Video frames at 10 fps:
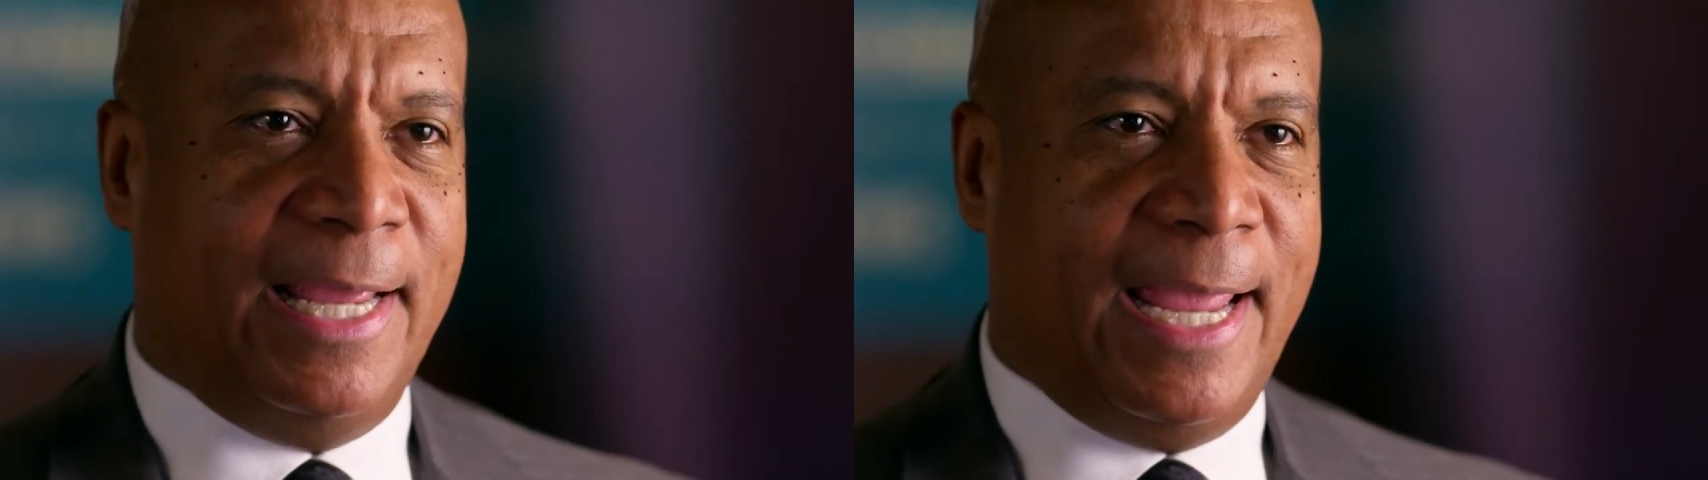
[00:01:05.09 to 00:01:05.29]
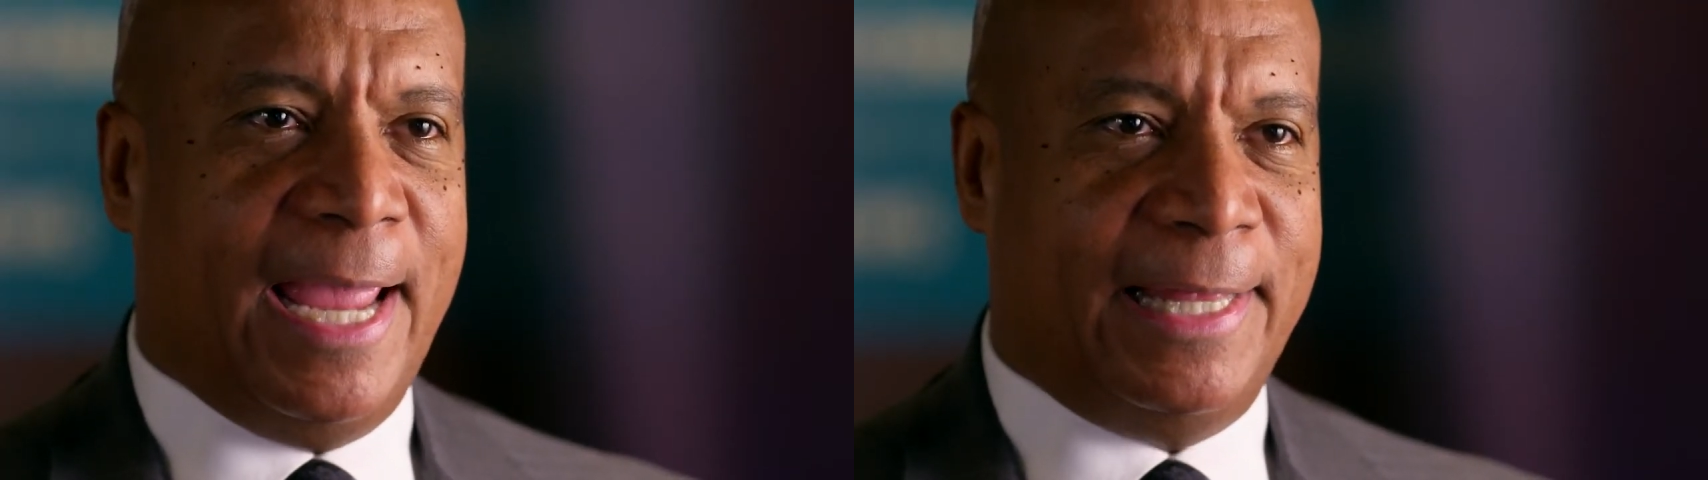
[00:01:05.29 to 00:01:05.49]

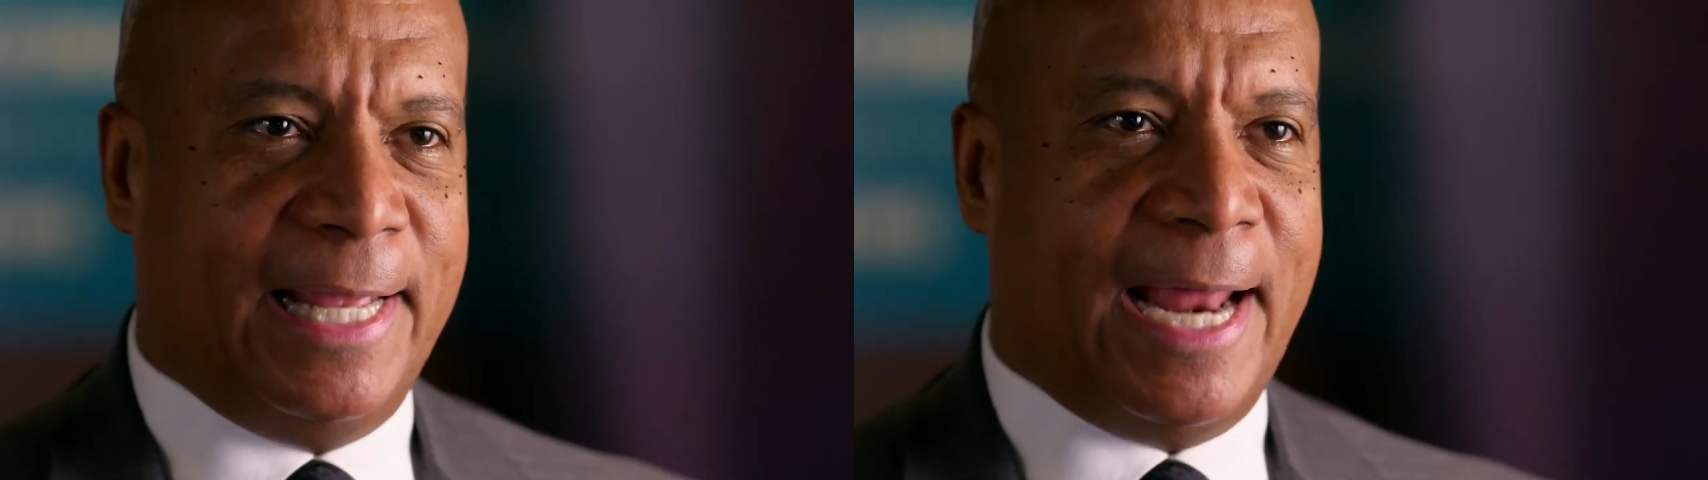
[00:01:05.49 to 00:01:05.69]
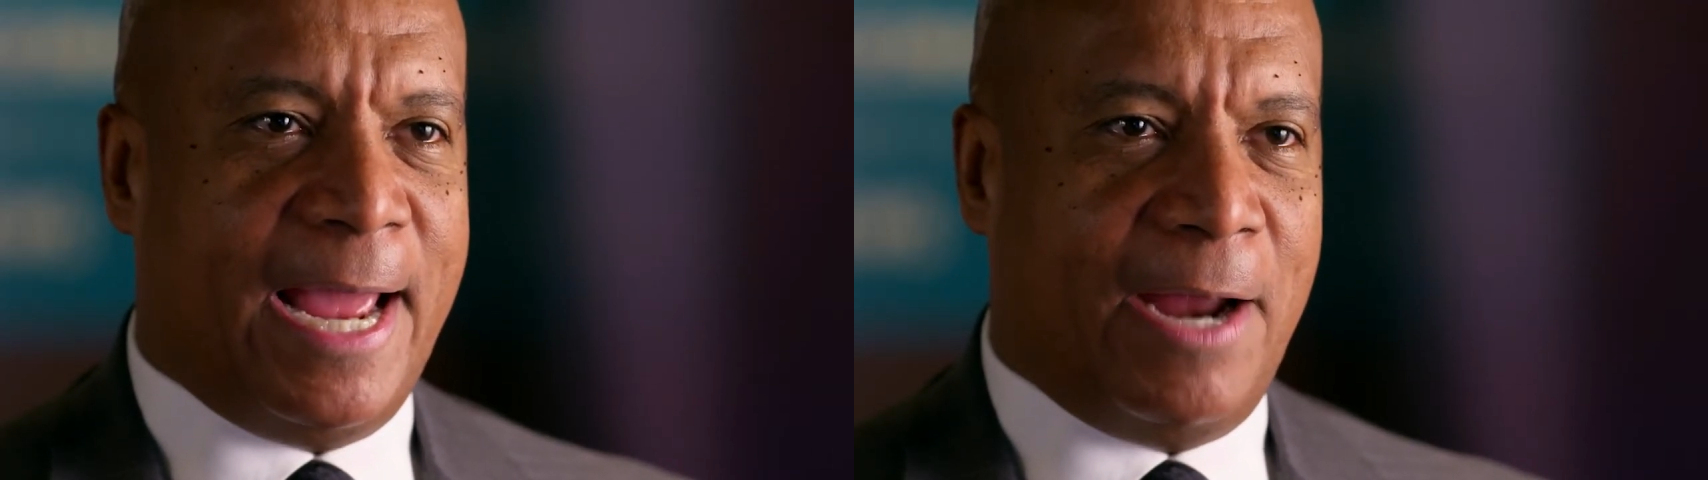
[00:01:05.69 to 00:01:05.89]
and
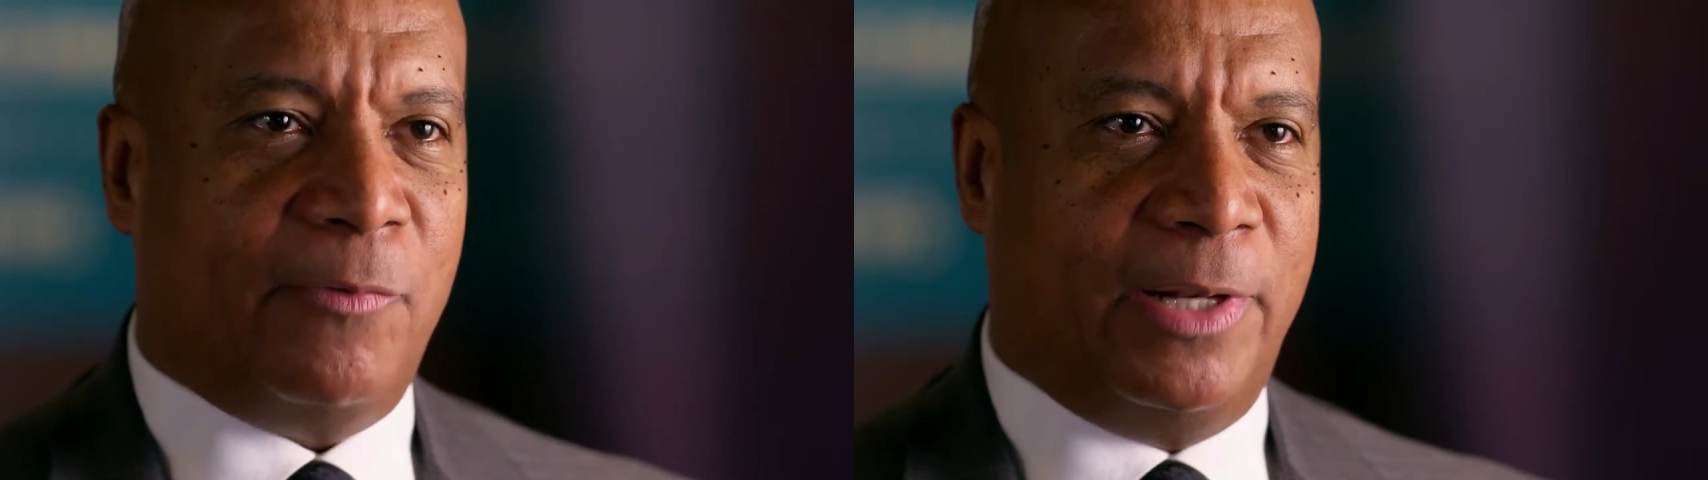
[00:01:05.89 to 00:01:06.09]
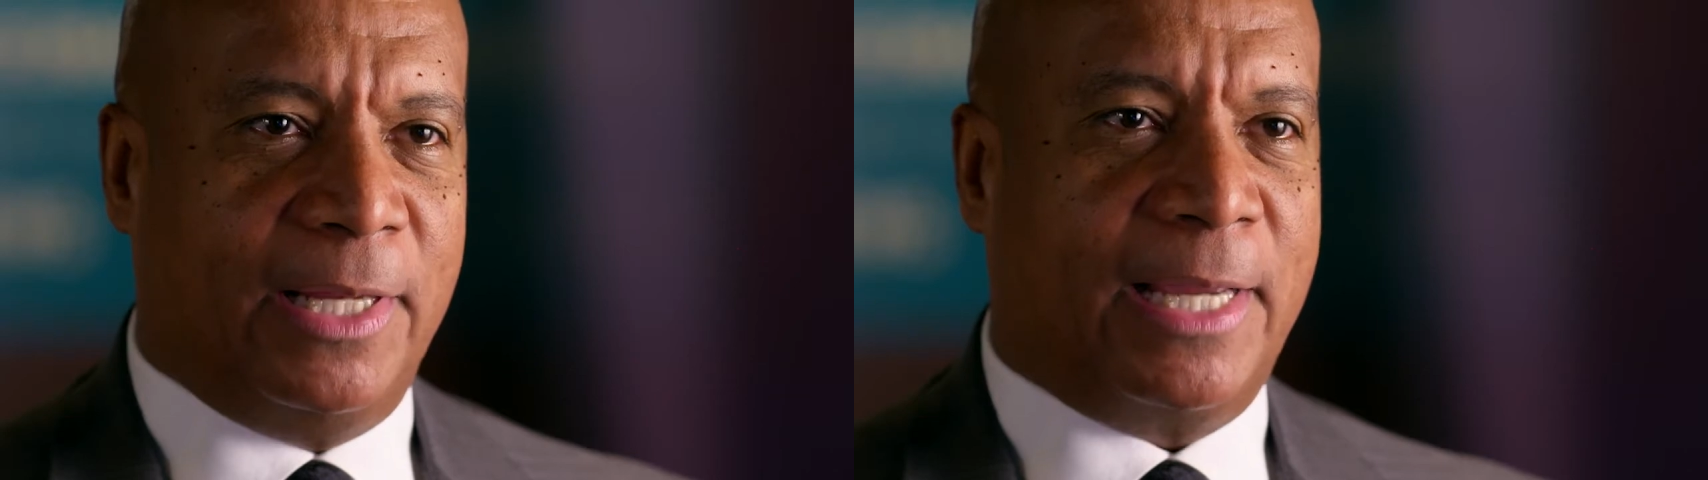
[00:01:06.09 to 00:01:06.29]
that I
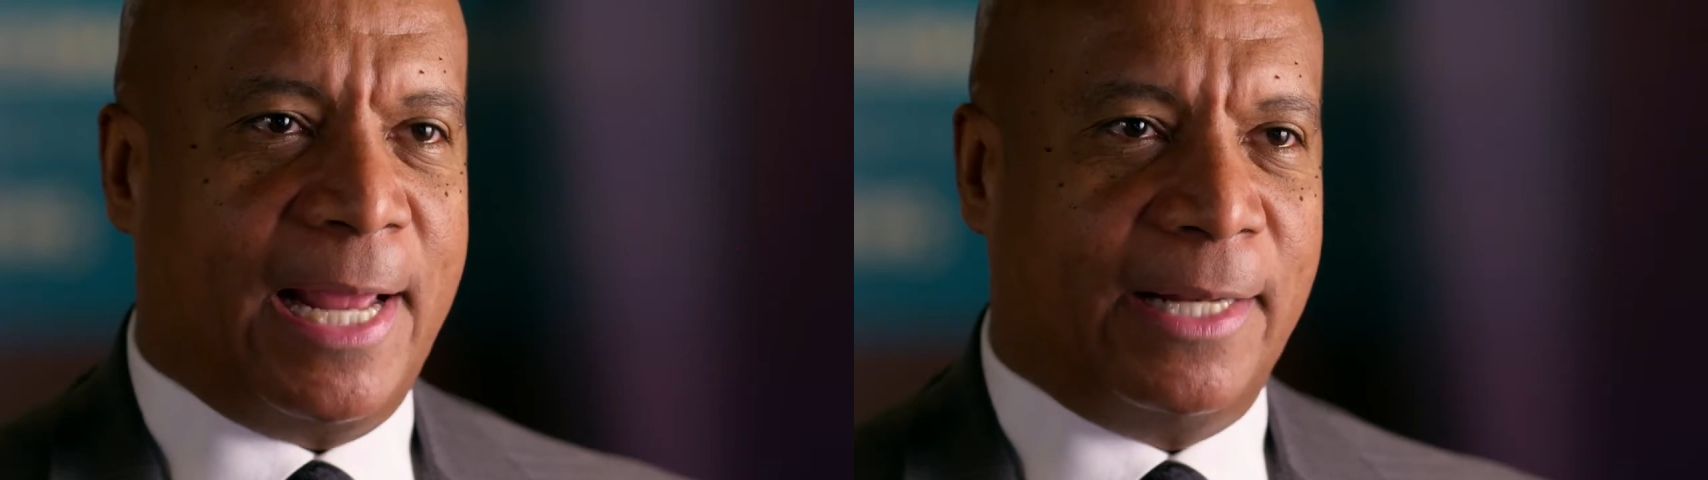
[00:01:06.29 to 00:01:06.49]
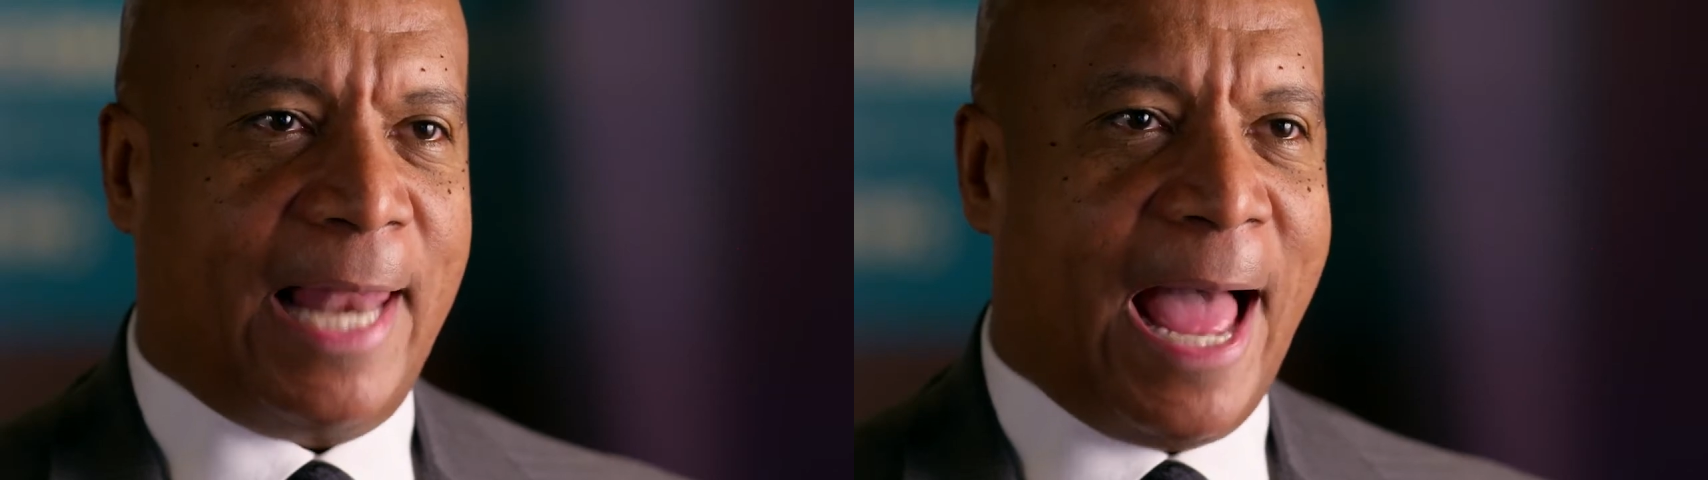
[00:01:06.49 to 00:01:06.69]
really
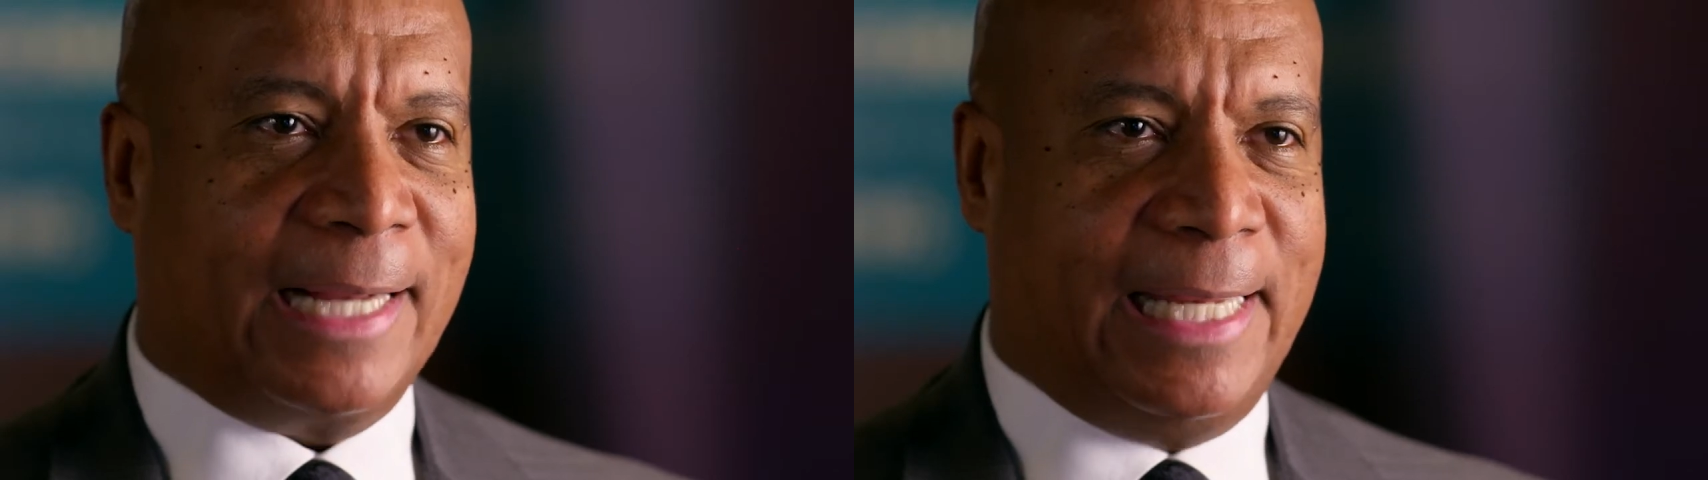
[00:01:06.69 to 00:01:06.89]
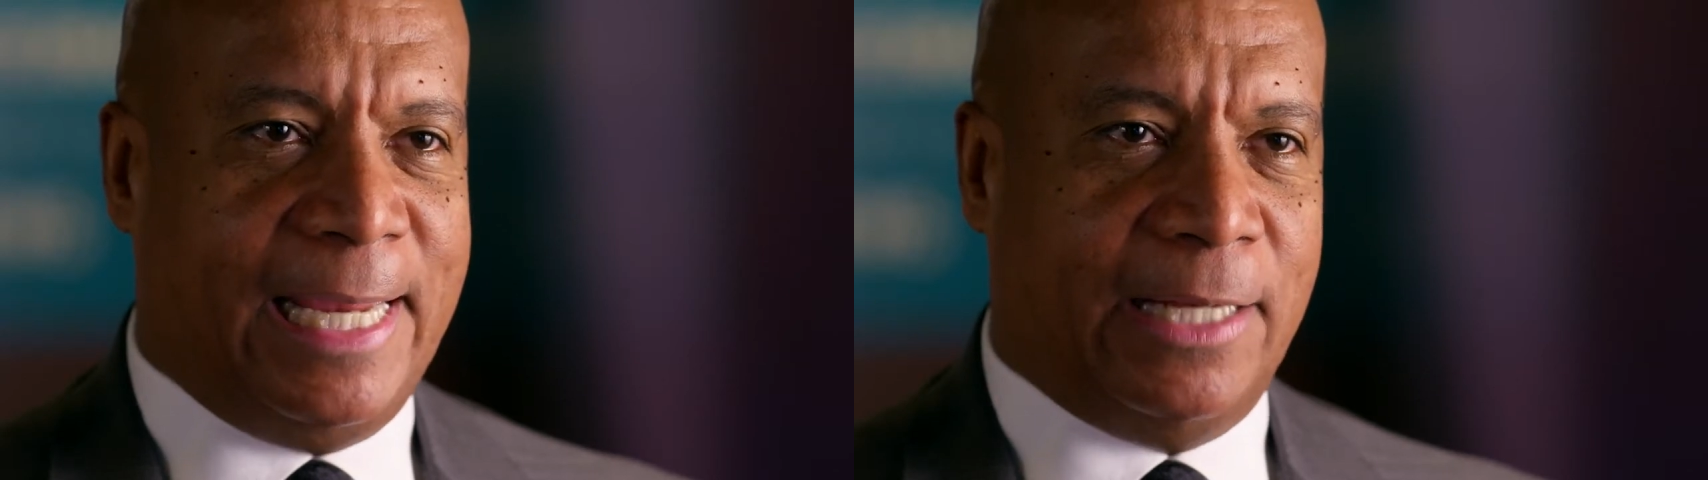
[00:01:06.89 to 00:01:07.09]
kind of
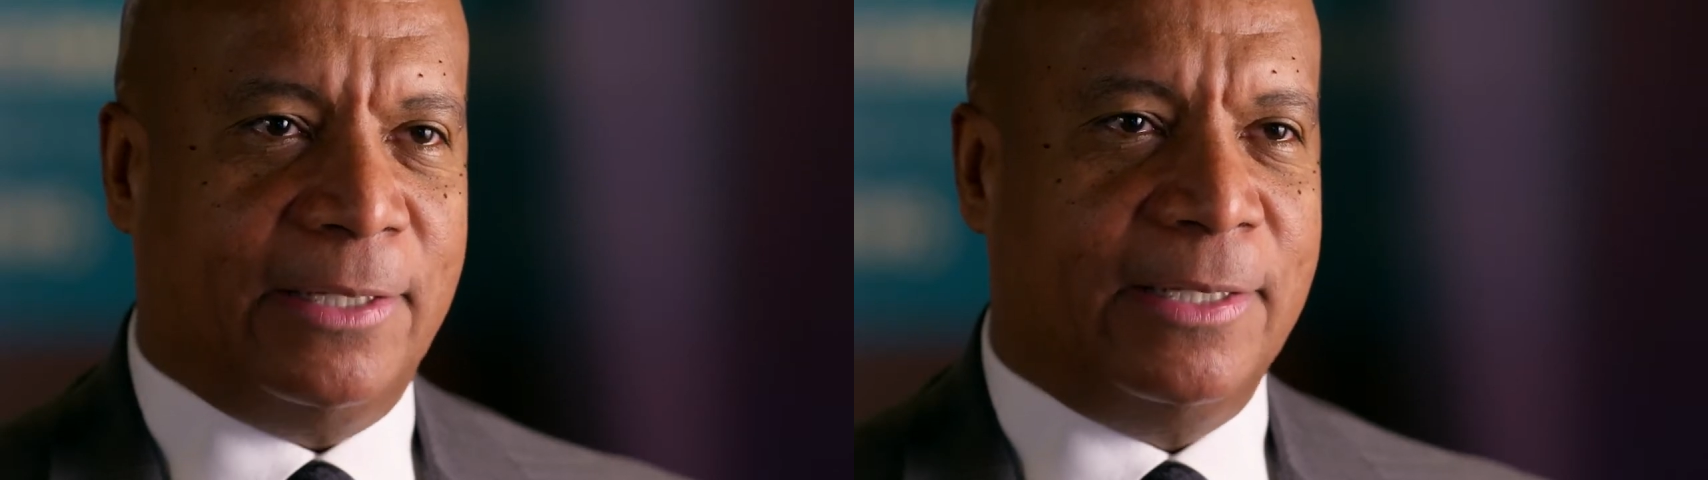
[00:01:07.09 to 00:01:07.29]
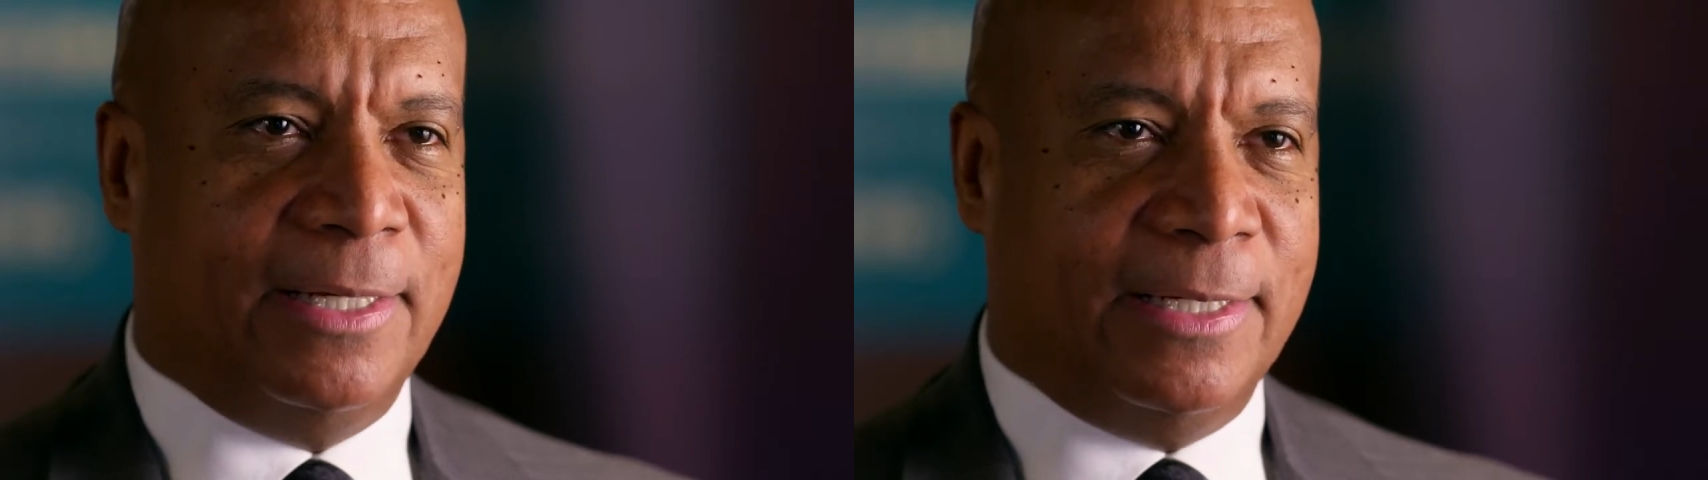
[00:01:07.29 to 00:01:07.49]
locked in,